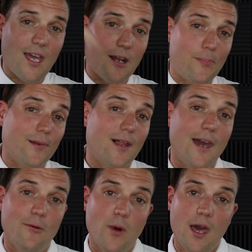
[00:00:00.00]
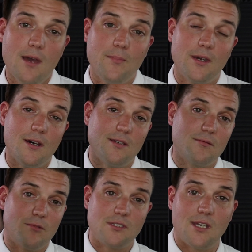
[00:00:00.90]
in a polite way
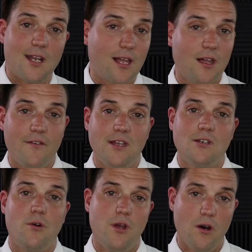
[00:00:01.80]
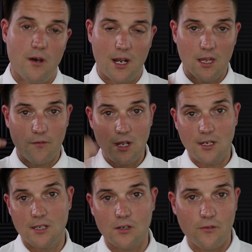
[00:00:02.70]
because, once again, I love Antonio and I love what he
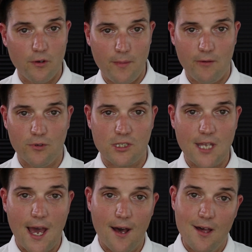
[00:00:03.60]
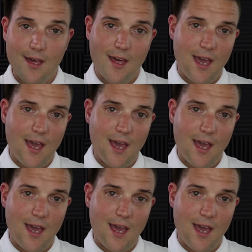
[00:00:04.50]
does over Real Men, Real Style.